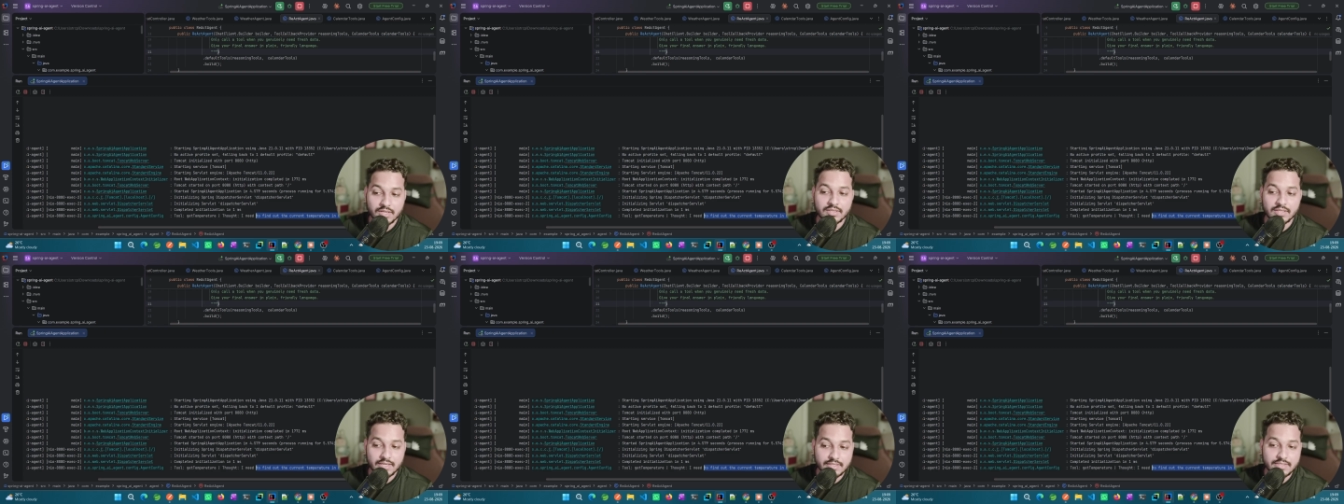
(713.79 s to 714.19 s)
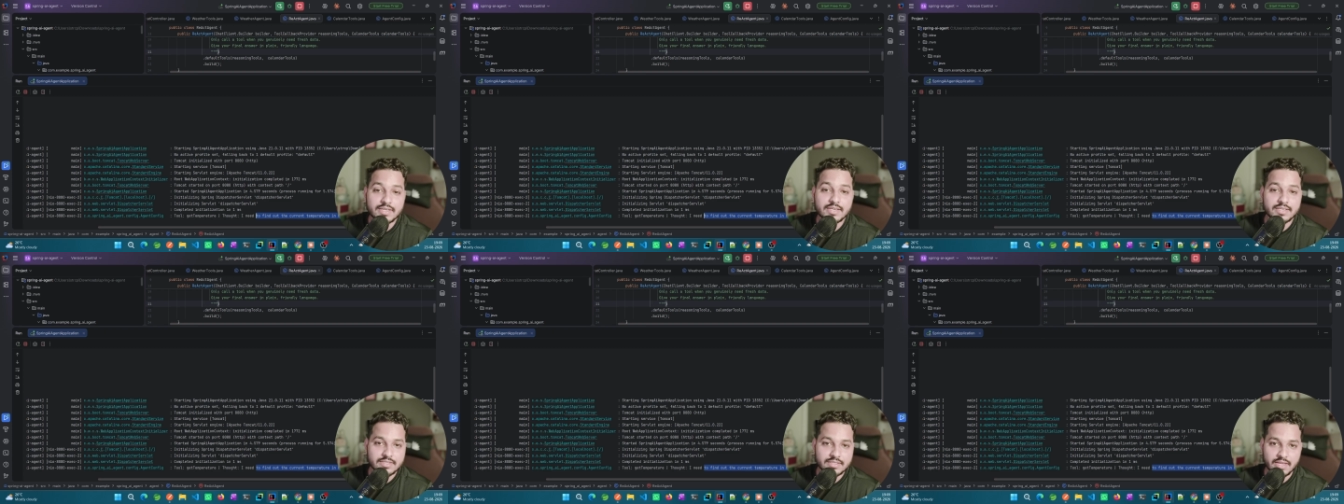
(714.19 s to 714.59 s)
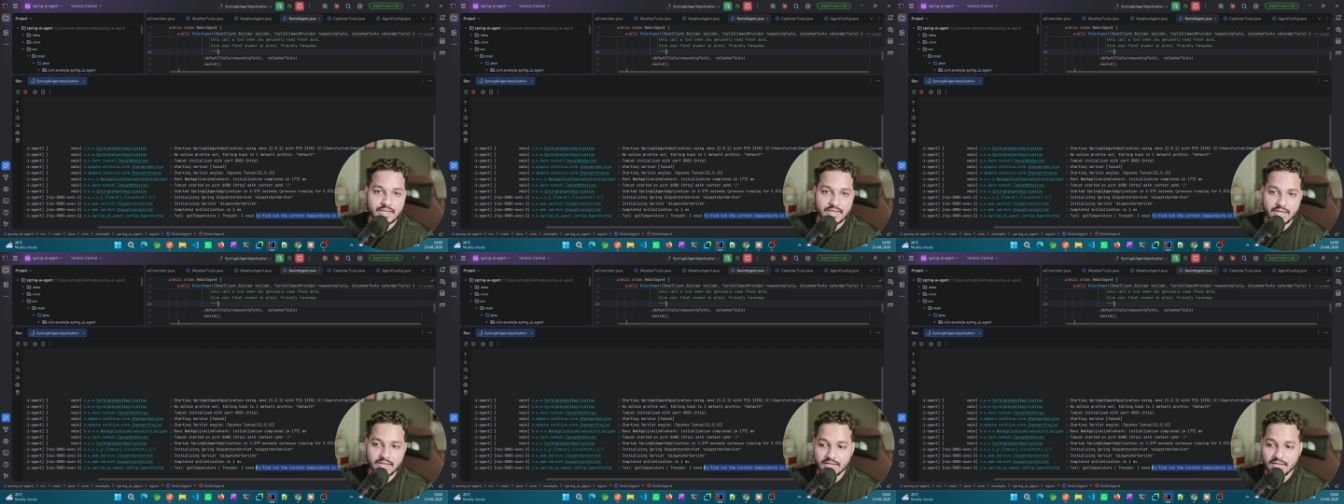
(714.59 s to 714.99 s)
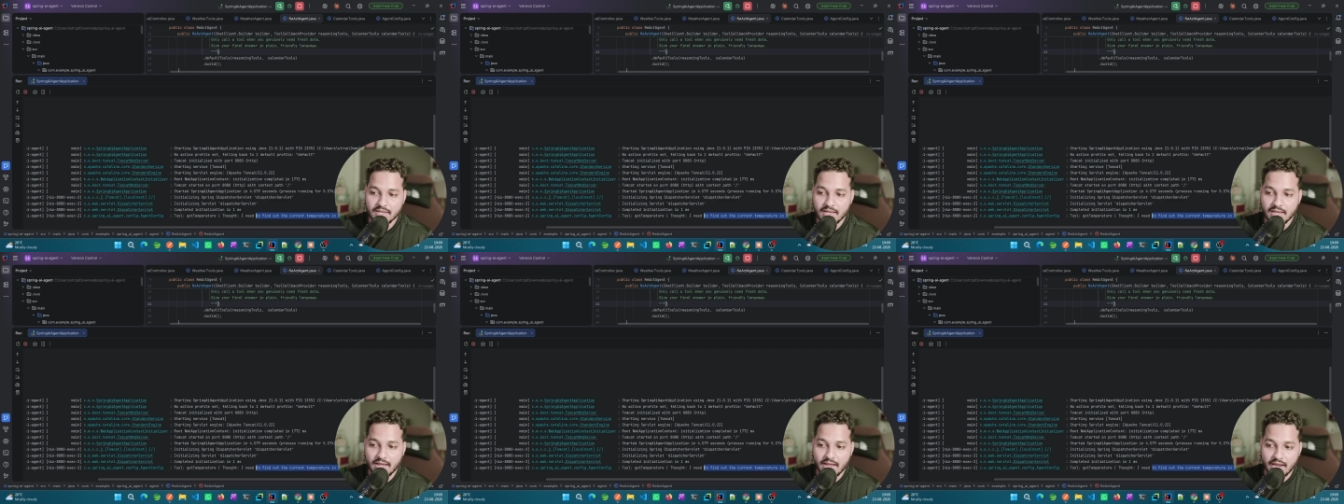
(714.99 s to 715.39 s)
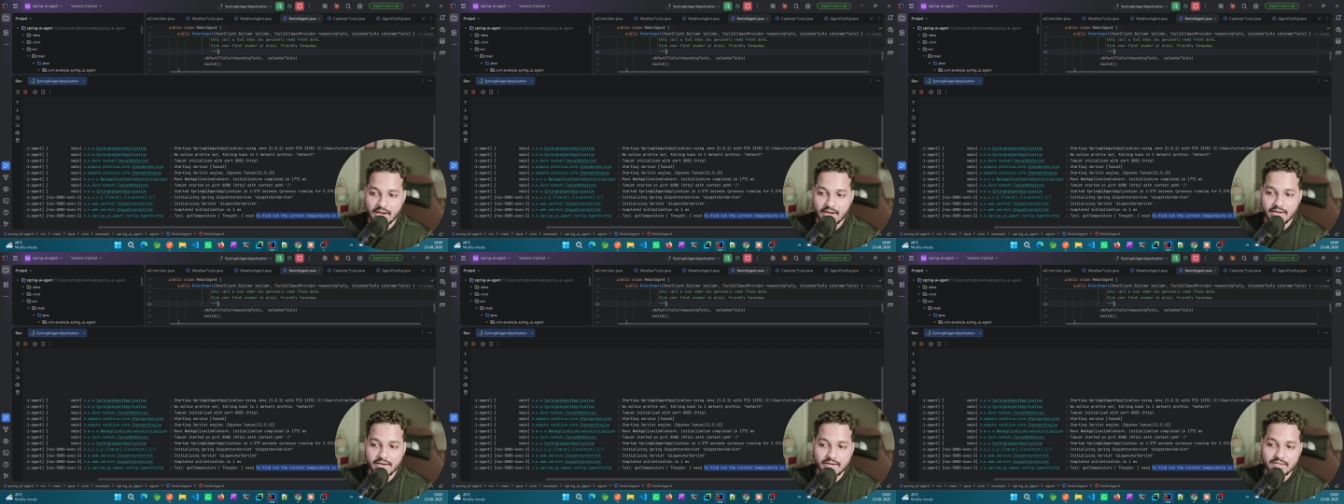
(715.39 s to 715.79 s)
The agent is thinking
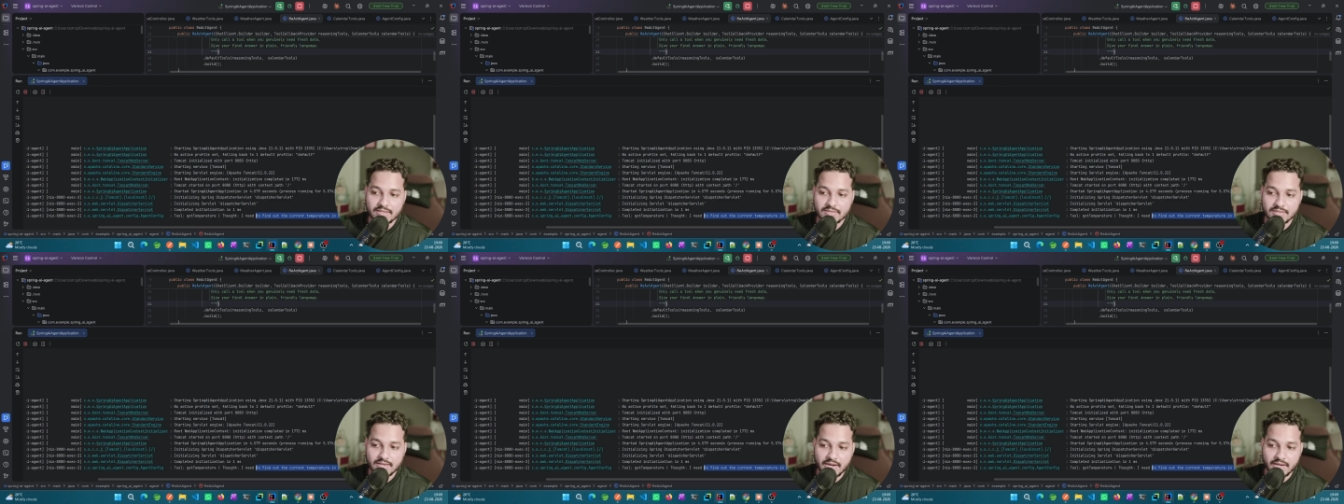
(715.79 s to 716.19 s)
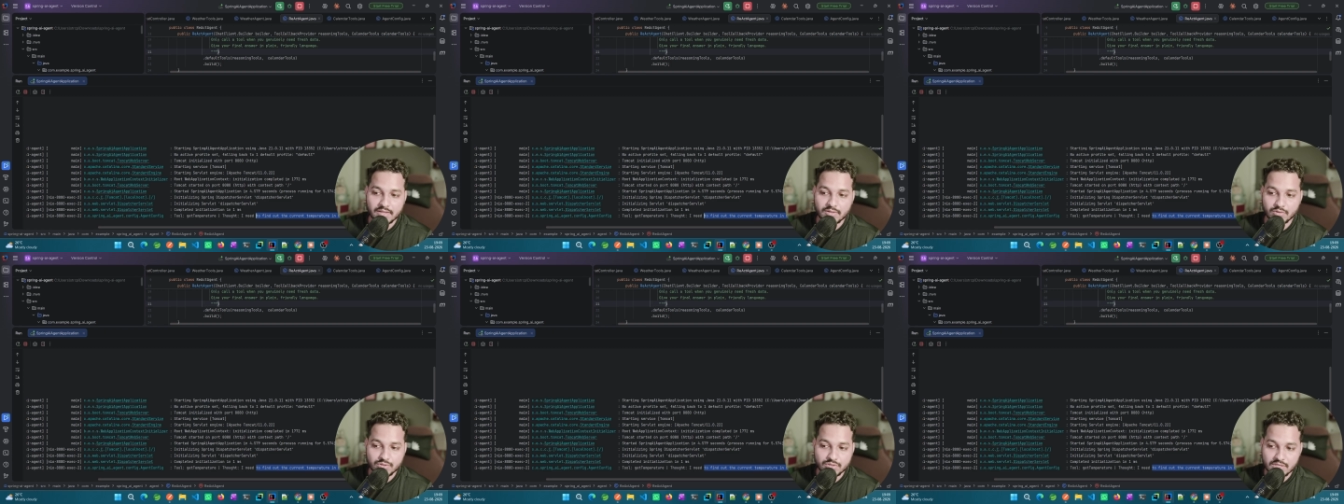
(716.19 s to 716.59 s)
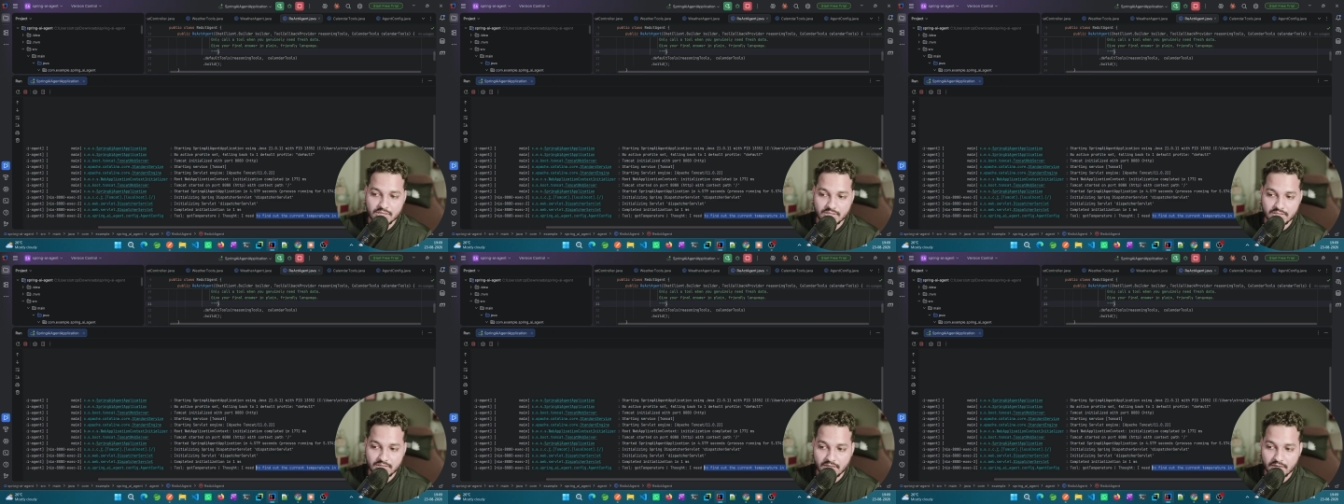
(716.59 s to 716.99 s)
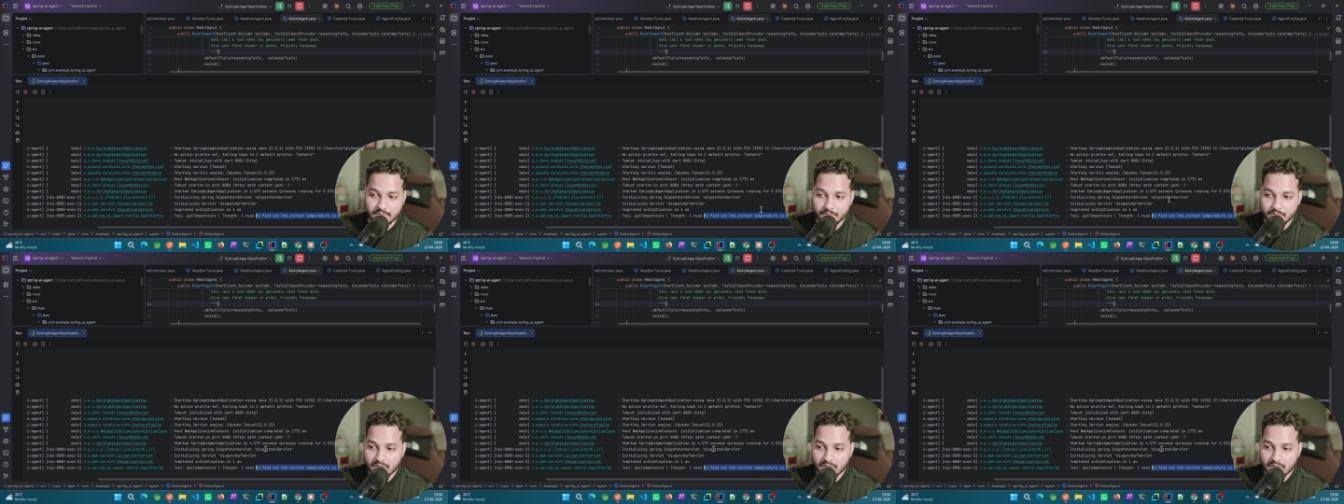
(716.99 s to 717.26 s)
and it is writing those things here.